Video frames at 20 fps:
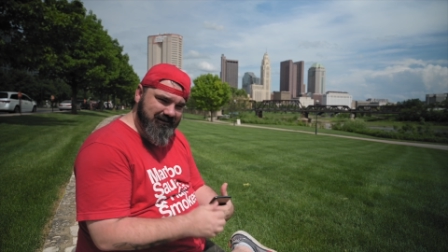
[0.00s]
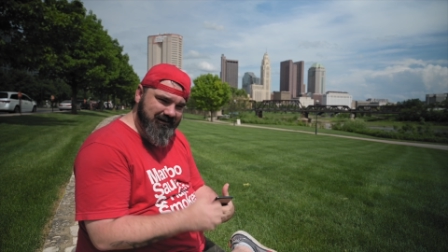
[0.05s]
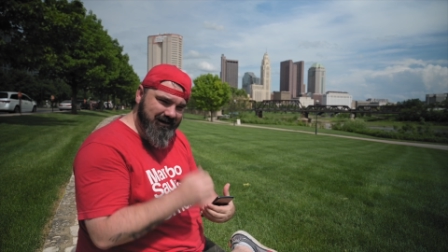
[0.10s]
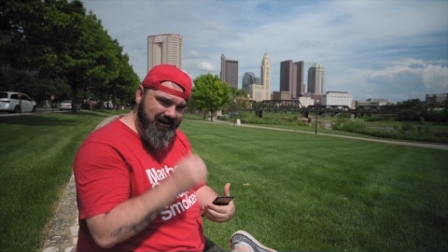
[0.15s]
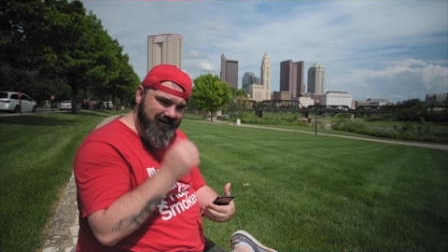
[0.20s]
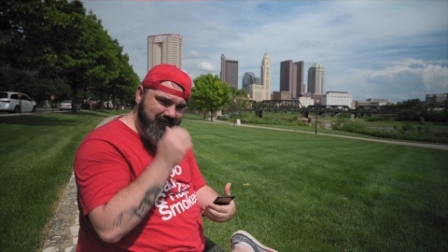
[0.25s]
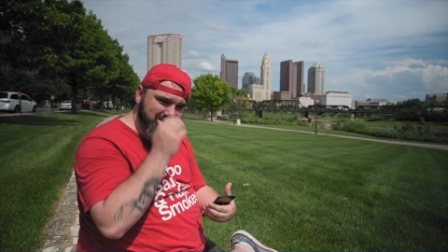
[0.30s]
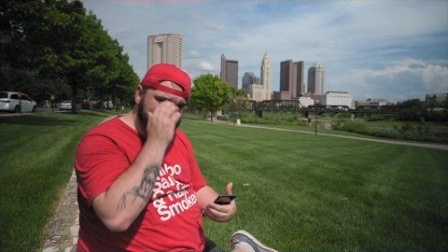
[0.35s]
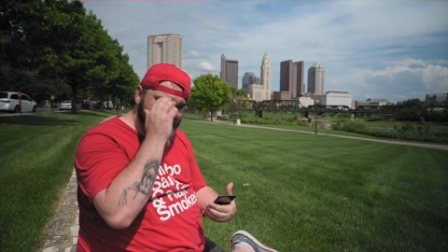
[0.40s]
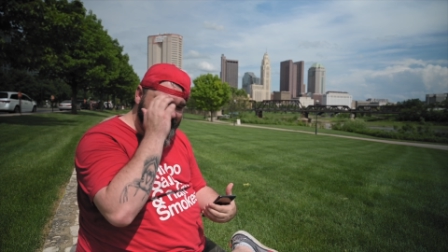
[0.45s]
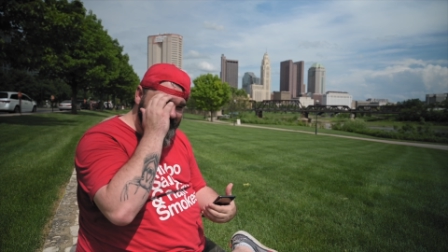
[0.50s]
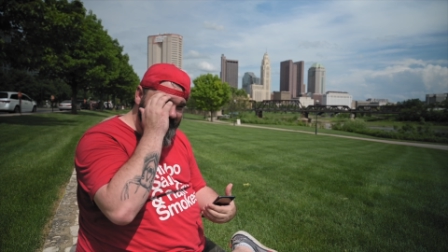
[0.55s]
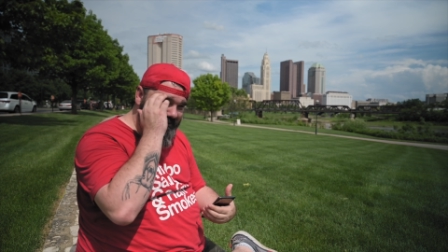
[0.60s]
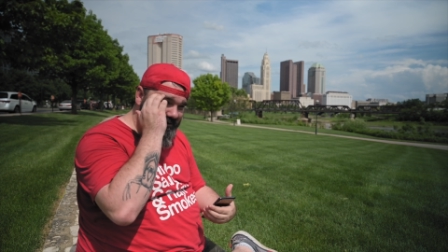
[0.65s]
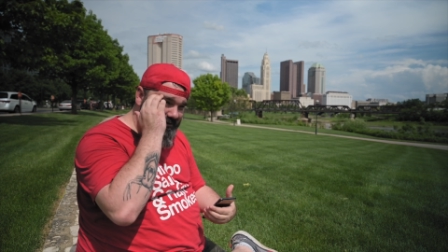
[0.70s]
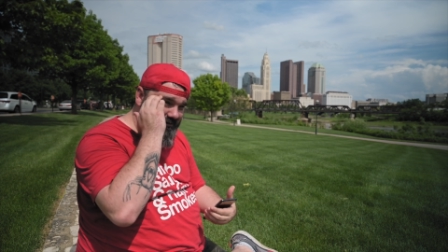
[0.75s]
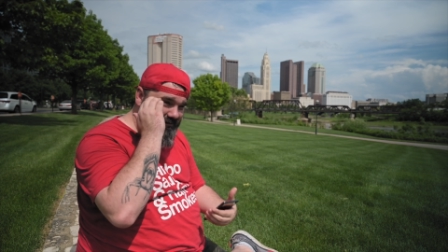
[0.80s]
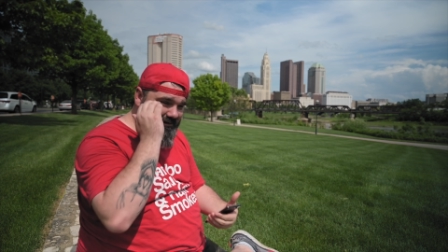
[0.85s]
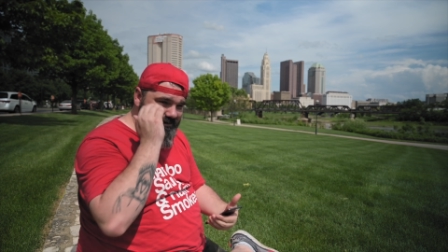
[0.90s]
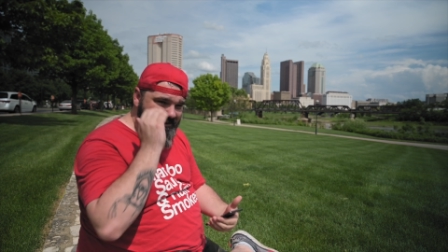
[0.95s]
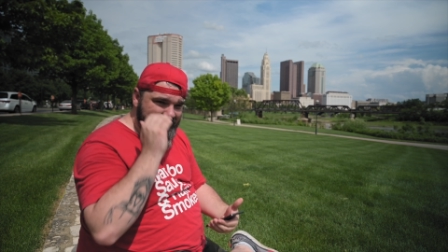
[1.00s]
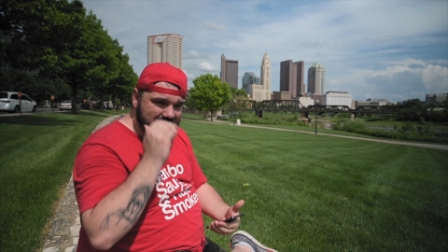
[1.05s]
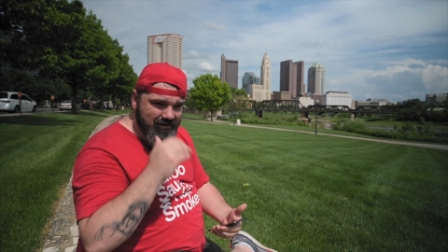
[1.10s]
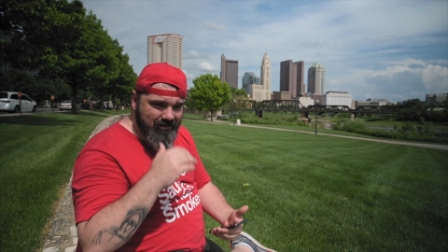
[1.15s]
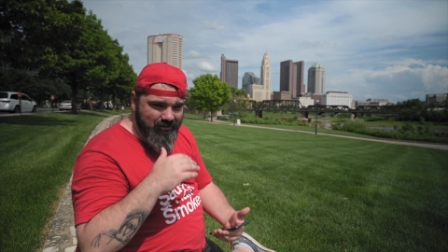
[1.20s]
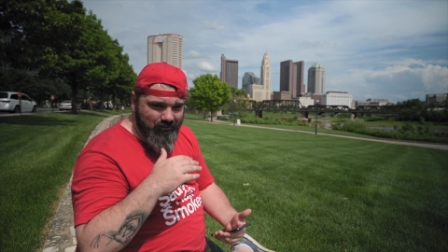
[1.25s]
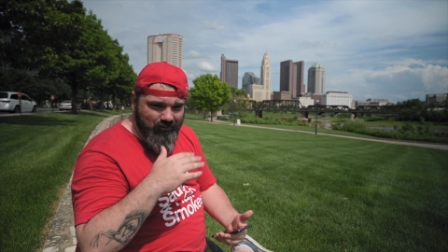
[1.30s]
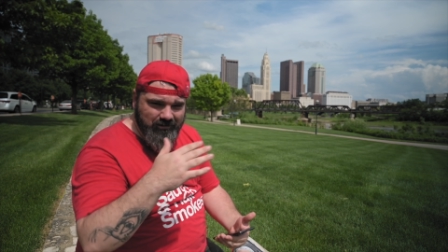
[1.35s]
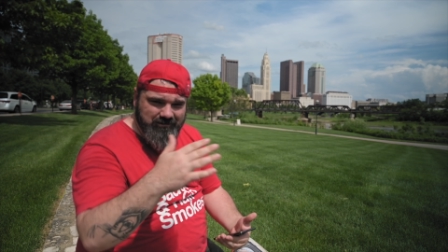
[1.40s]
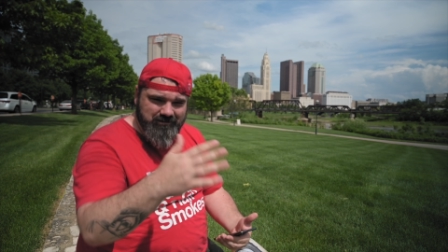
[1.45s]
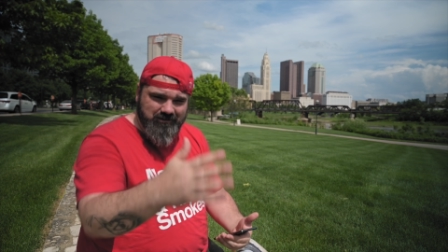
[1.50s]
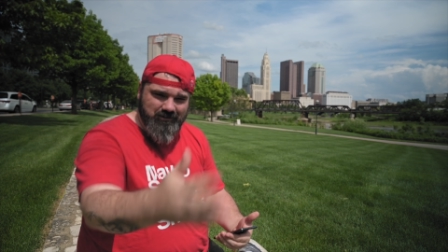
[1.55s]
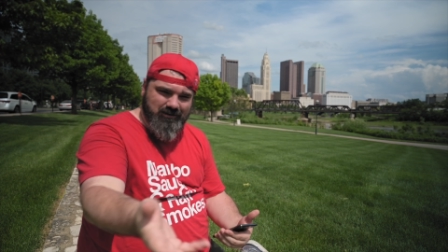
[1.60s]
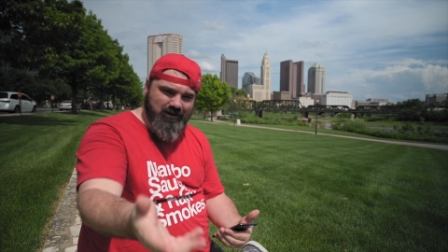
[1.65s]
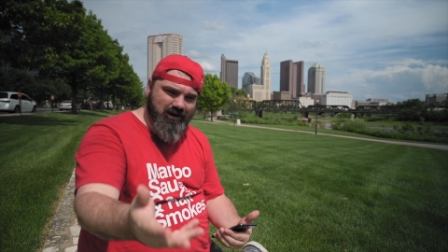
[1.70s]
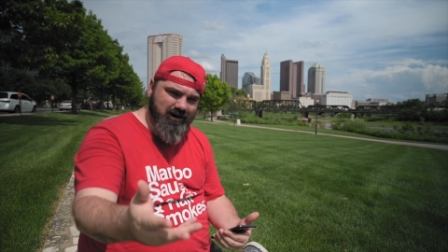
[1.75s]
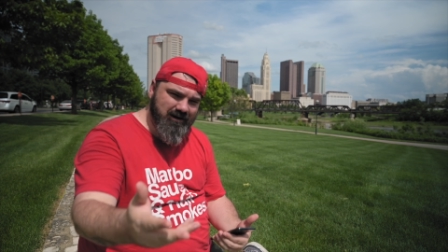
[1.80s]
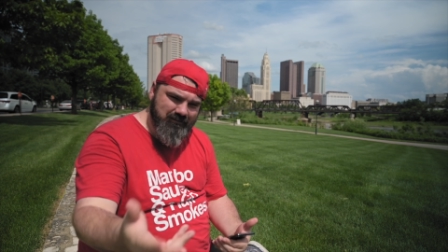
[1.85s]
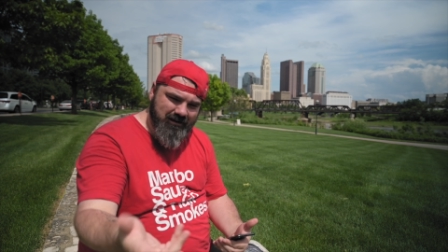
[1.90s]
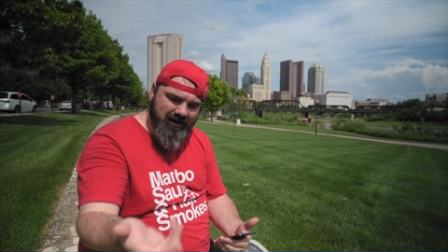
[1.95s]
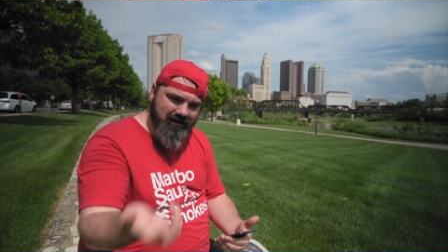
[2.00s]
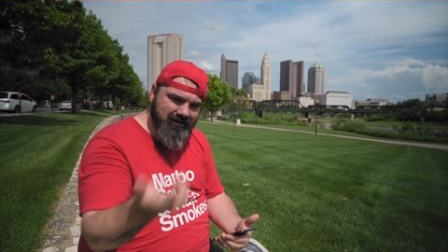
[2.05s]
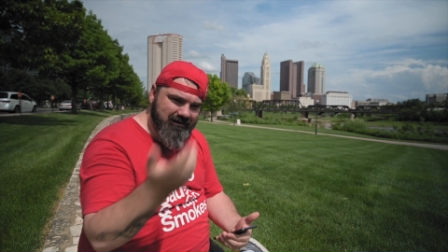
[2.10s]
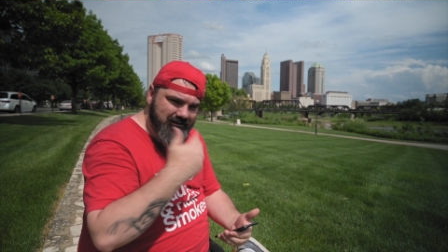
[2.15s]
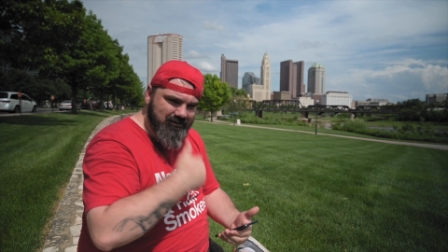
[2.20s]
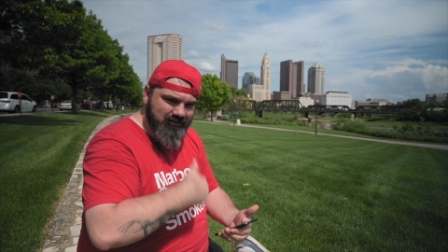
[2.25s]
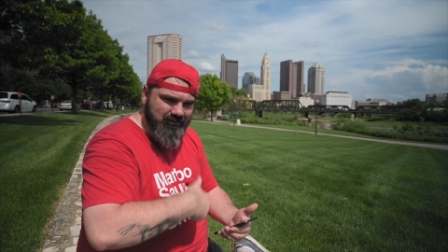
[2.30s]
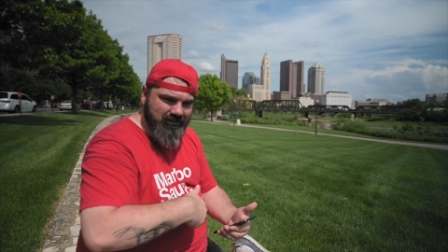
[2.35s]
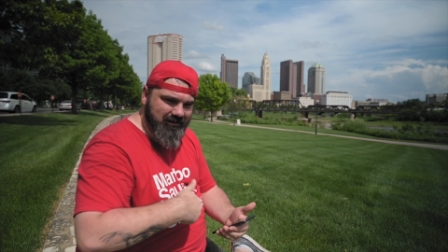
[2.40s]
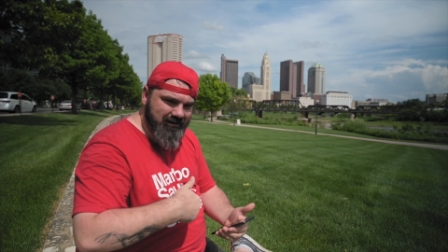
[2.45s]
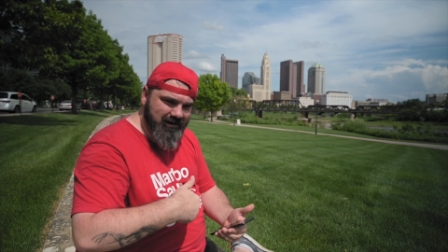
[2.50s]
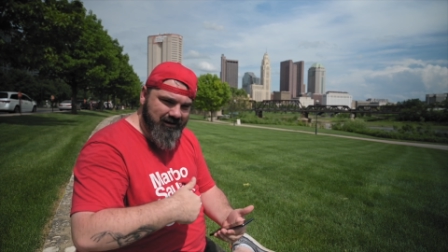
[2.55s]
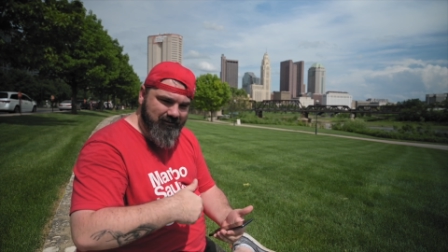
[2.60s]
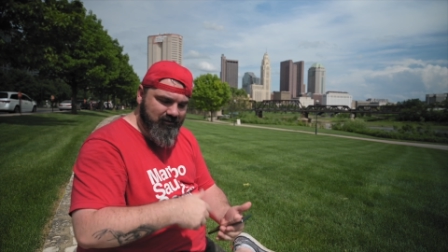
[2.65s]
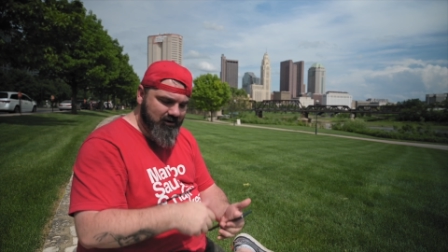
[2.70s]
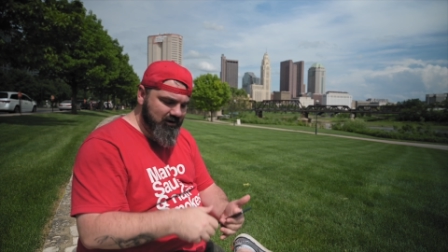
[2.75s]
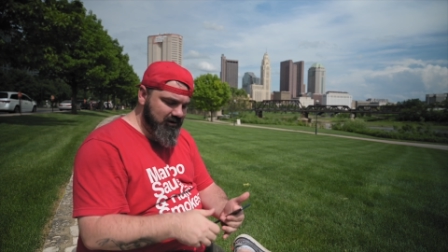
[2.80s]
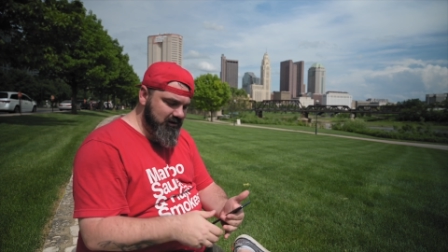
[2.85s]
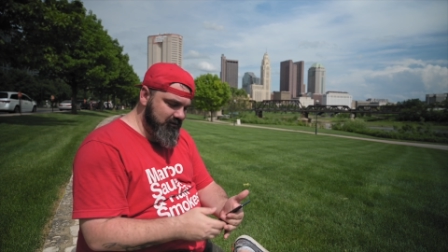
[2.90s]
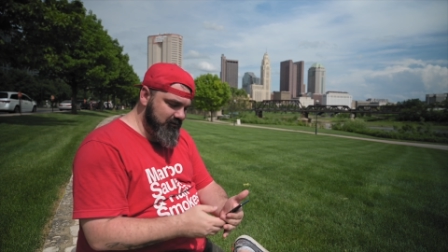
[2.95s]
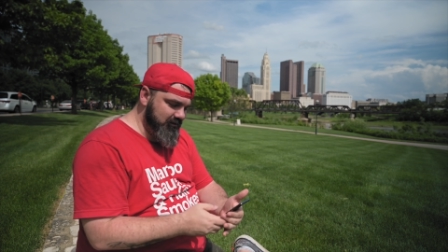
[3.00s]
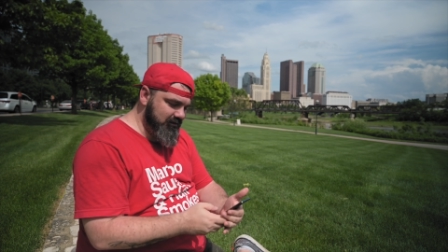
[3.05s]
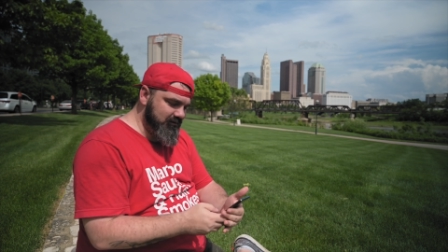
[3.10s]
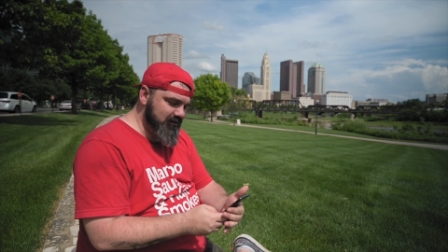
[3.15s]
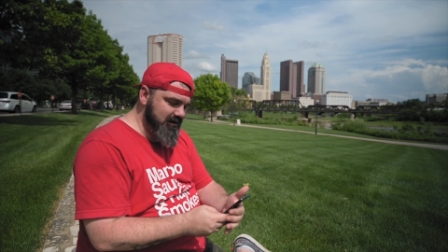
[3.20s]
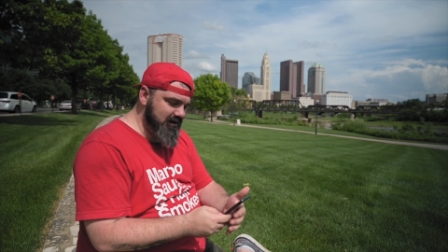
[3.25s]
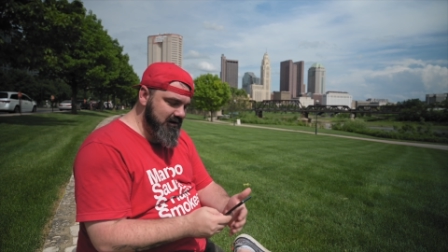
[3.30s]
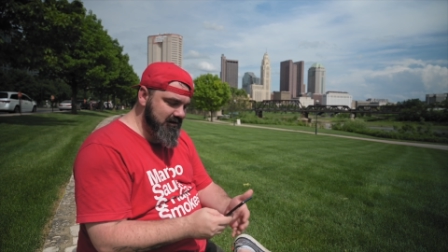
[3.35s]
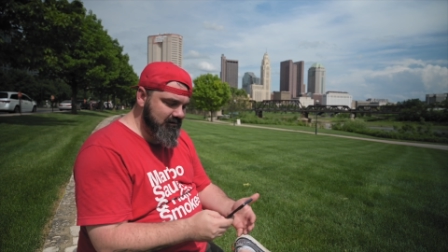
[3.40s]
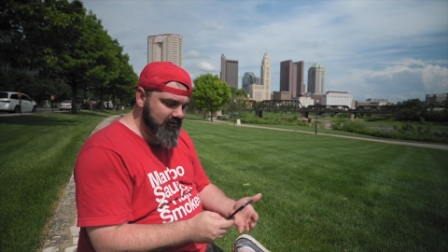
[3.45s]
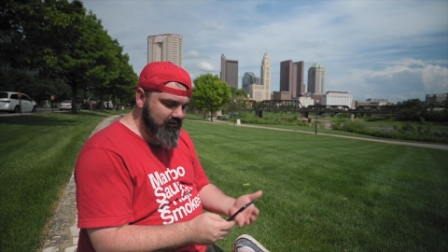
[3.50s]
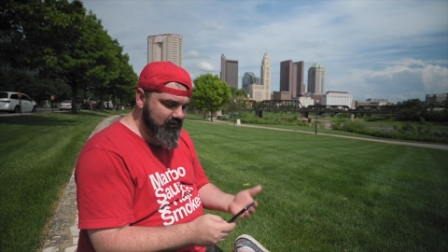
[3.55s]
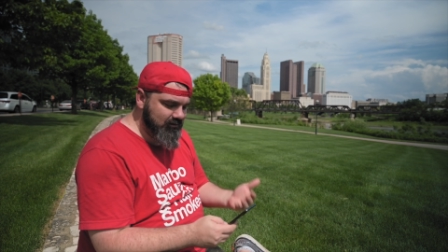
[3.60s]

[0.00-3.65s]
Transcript: in the comments about what you thought about it, and you can kind of argue with me.